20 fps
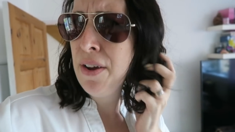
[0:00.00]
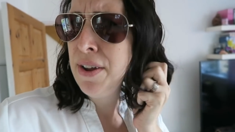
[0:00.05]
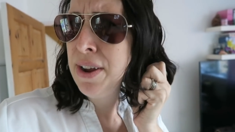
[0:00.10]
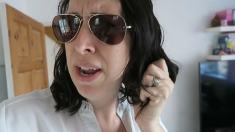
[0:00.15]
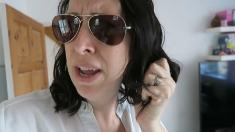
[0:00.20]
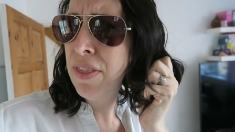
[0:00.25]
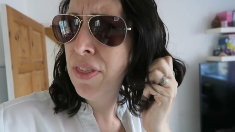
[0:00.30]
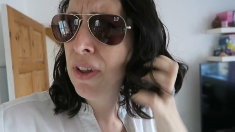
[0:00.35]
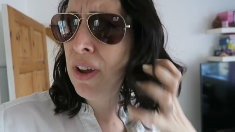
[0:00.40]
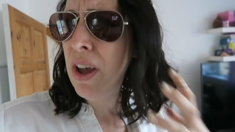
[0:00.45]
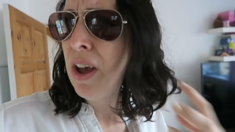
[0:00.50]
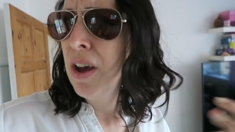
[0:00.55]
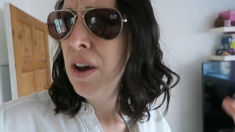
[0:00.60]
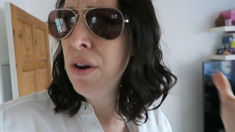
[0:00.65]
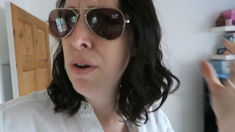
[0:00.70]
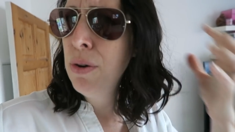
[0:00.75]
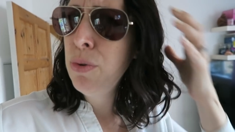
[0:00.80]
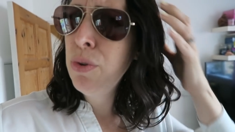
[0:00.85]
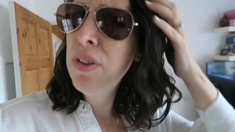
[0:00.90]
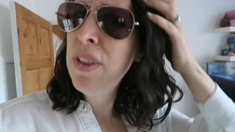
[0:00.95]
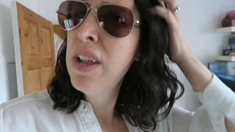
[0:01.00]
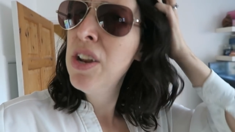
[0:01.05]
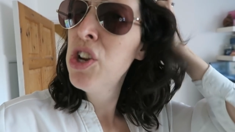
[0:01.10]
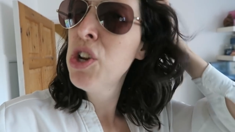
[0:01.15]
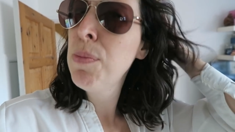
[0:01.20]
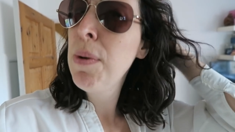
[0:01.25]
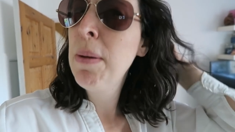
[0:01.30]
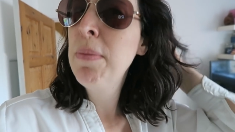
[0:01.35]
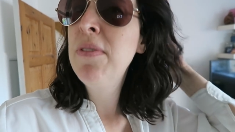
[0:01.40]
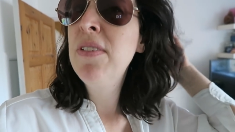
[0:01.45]
go and get the girls, and then
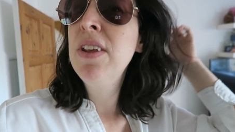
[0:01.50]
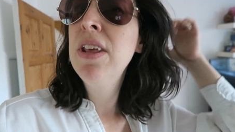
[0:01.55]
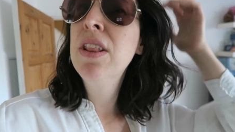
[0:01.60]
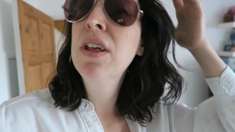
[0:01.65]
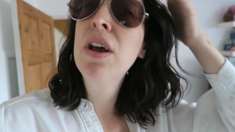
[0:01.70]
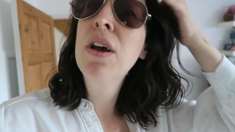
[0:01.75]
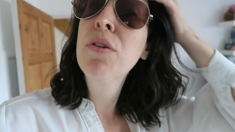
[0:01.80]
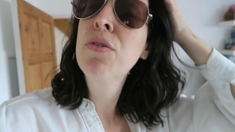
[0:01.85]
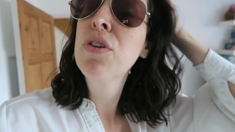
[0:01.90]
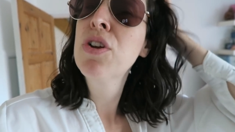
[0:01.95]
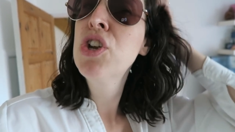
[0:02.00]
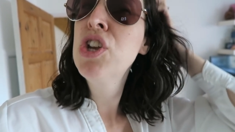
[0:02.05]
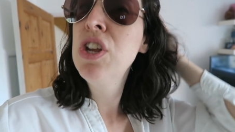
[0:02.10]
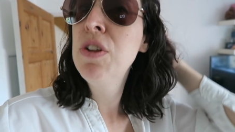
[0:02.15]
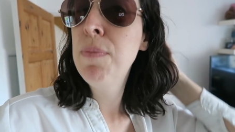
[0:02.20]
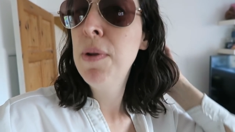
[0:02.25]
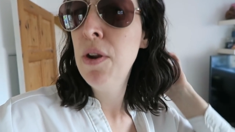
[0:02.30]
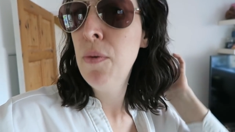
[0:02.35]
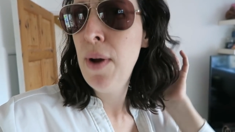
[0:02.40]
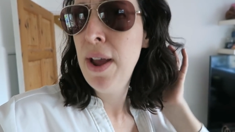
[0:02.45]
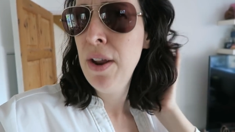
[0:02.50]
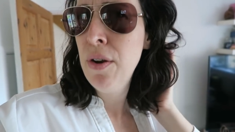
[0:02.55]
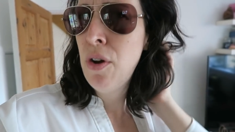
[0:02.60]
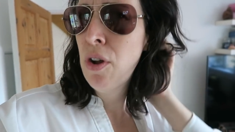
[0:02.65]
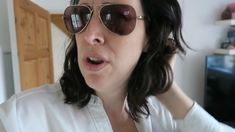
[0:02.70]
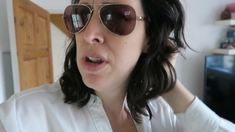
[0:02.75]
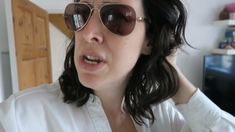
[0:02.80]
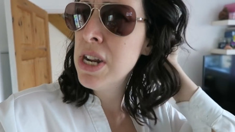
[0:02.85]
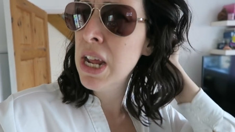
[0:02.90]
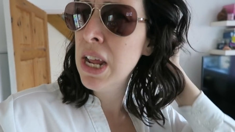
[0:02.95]
she'll be able to see the girls because she's been away on
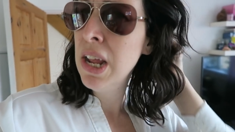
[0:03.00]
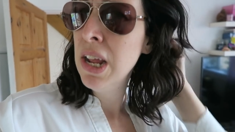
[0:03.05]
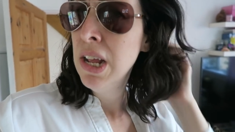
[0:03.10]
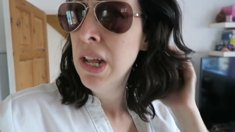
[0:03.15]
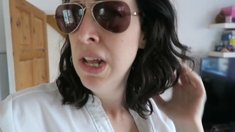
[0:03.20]
holiday.